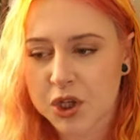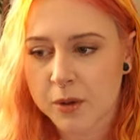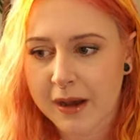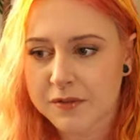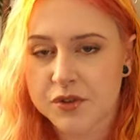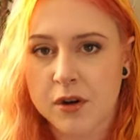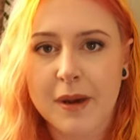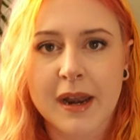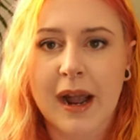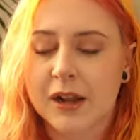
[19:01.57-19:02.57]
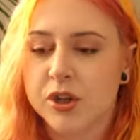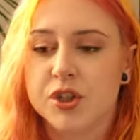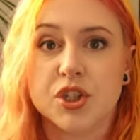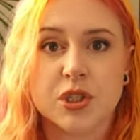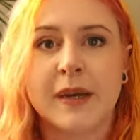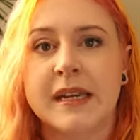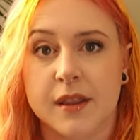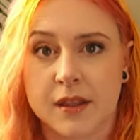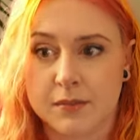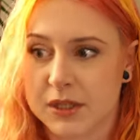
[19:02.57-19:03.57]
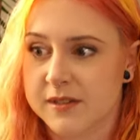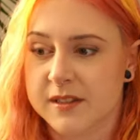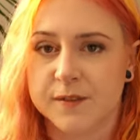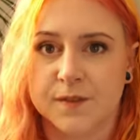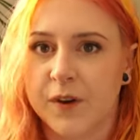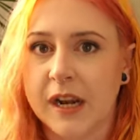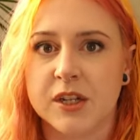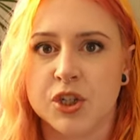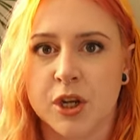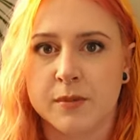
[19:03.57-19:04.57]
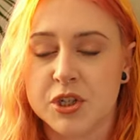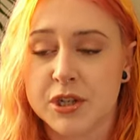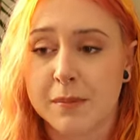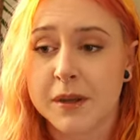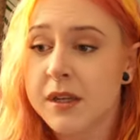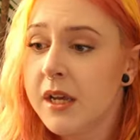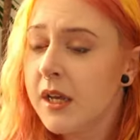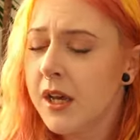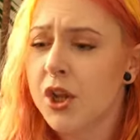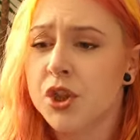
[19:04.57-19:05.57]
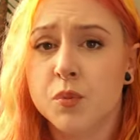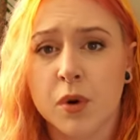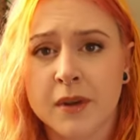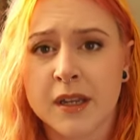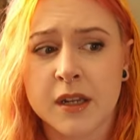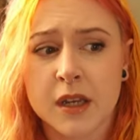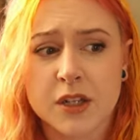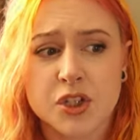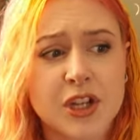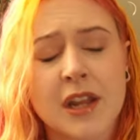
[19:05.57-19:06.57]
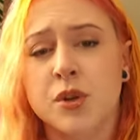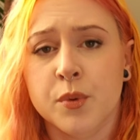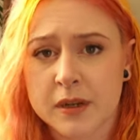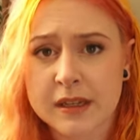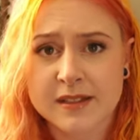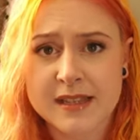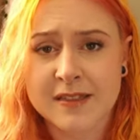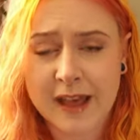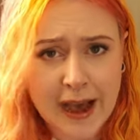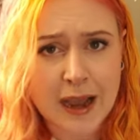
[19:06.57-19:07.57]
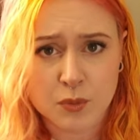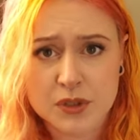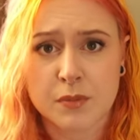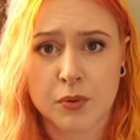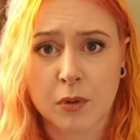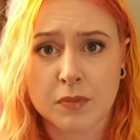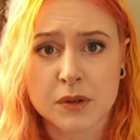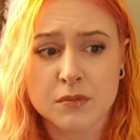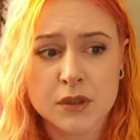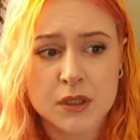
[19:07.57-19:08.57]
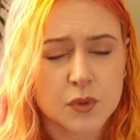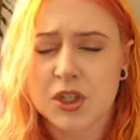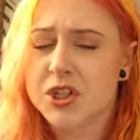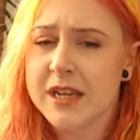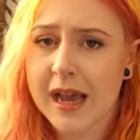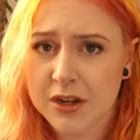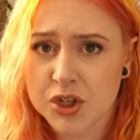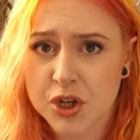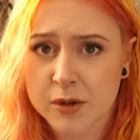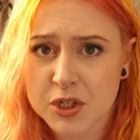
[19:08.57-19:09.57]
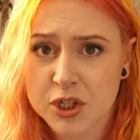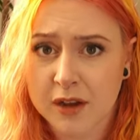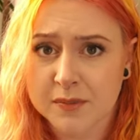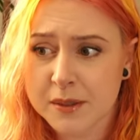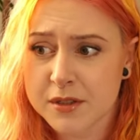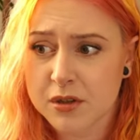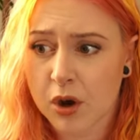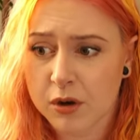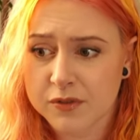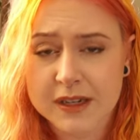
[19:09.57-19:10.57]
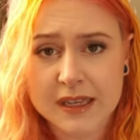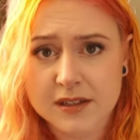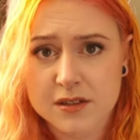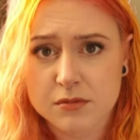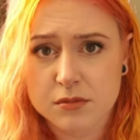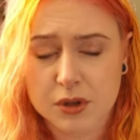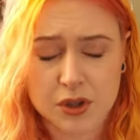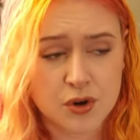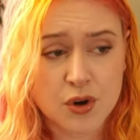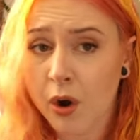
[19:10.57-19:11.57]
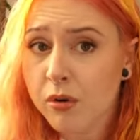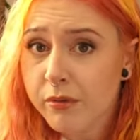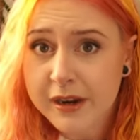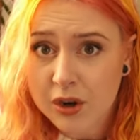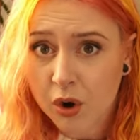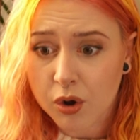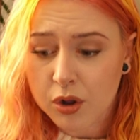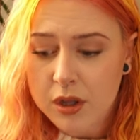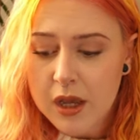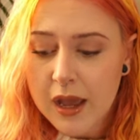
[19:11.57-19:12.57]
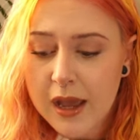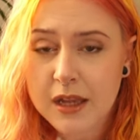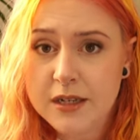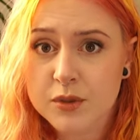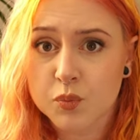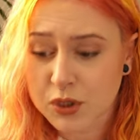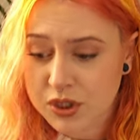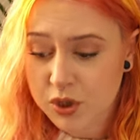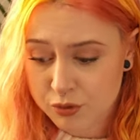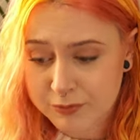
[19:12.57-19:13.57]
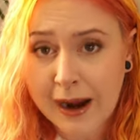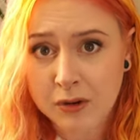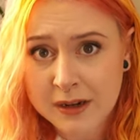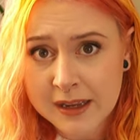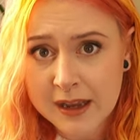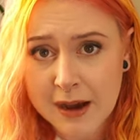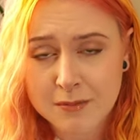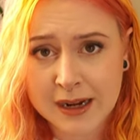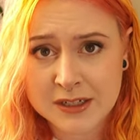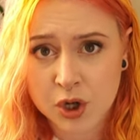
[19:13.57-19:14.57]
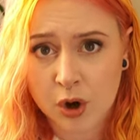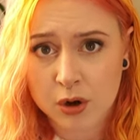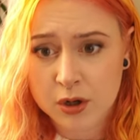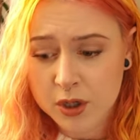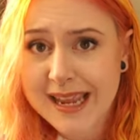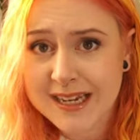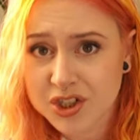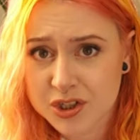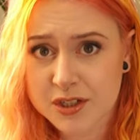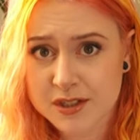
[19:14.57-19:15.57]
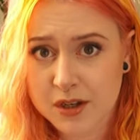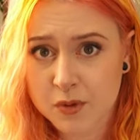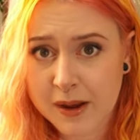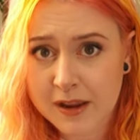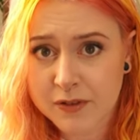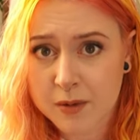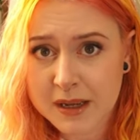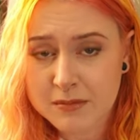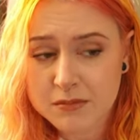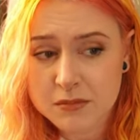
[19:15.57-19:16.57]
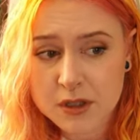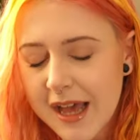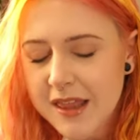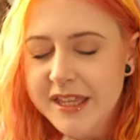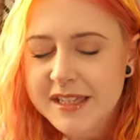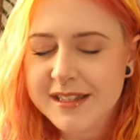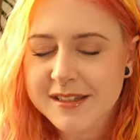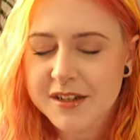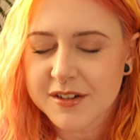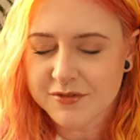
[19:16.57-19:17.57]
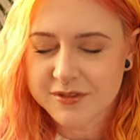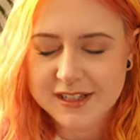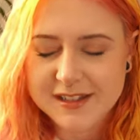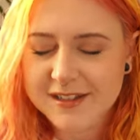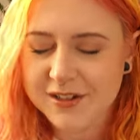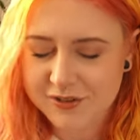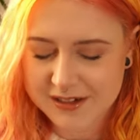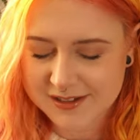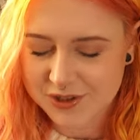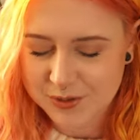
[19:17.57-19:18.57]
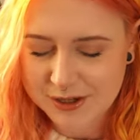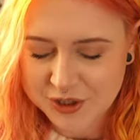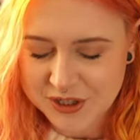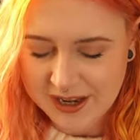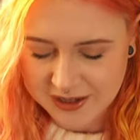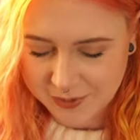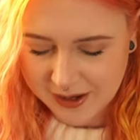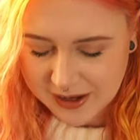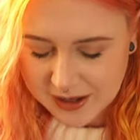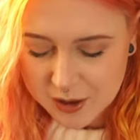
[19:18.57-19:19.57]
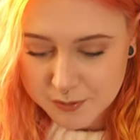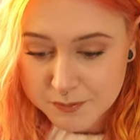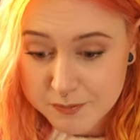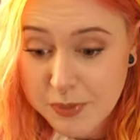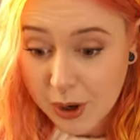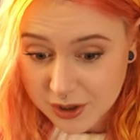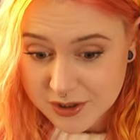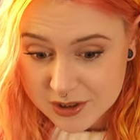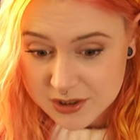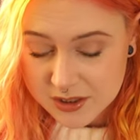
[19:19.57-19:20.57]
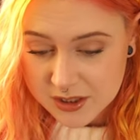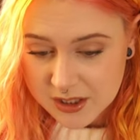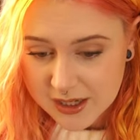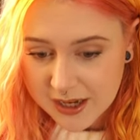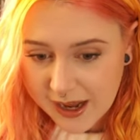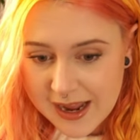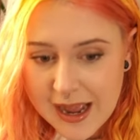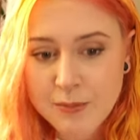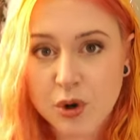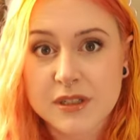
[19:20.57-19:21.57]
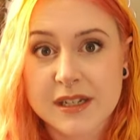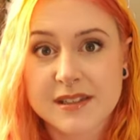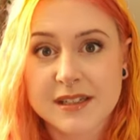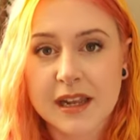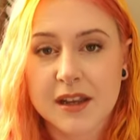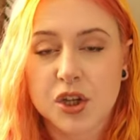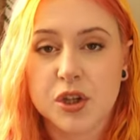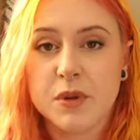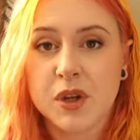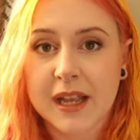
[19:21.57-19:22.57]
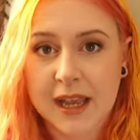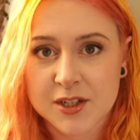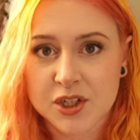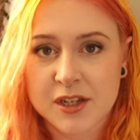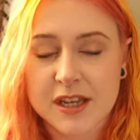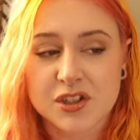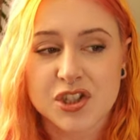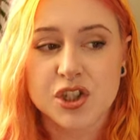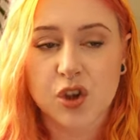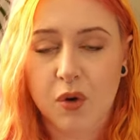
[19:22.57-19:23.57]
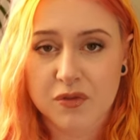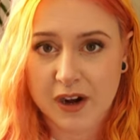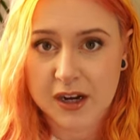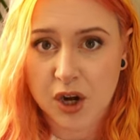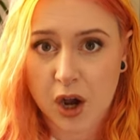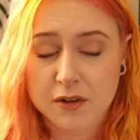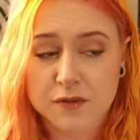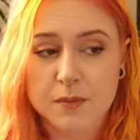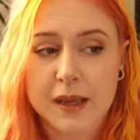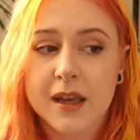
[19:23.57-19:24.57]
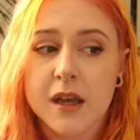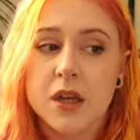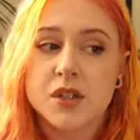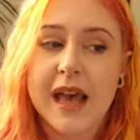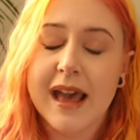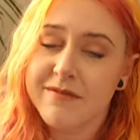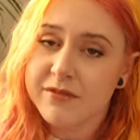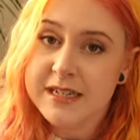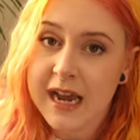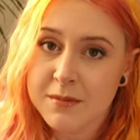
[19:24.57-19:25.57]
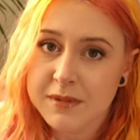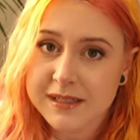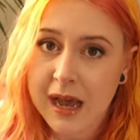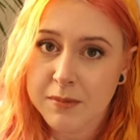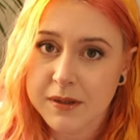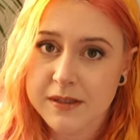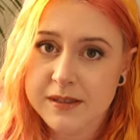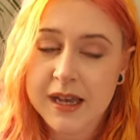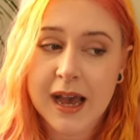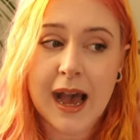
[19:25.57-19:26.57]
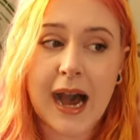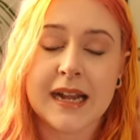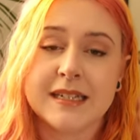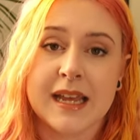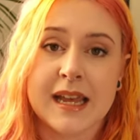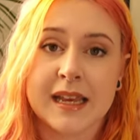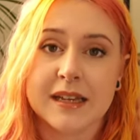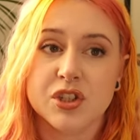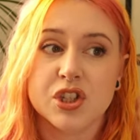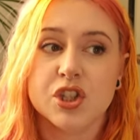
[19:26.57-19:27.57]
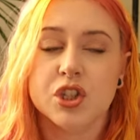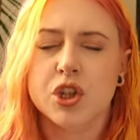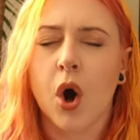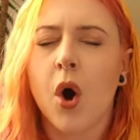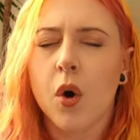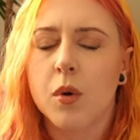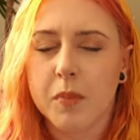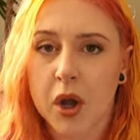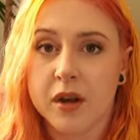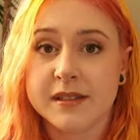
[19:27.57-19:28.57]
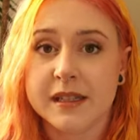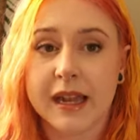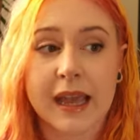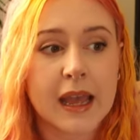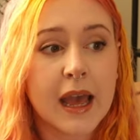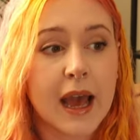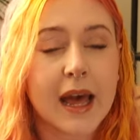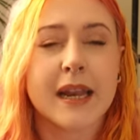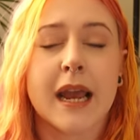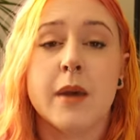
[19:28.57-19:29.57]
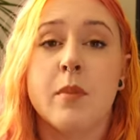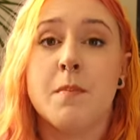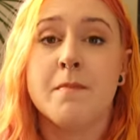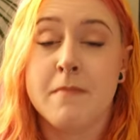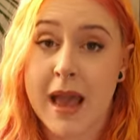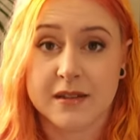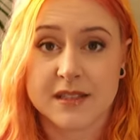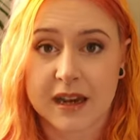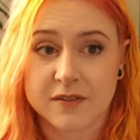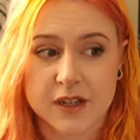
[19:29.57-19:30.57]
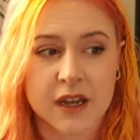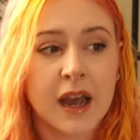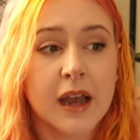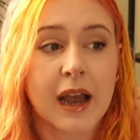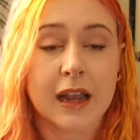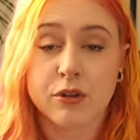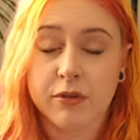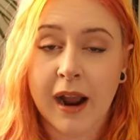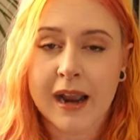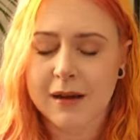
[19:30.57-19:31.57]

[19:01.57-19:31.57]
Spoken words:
come after him, and I couldn't do anything because it's a freaking German Shepherd. And the woman genuinely said that I was the problem when she had a German Shepherd off lead with no recall and was growling at my dog inches away from him. And this isn't a great situation anyway, but I am autistic. Communication is so freaking hard for me. So every time this happens, I take it so personally, and I am a mess after. I cry.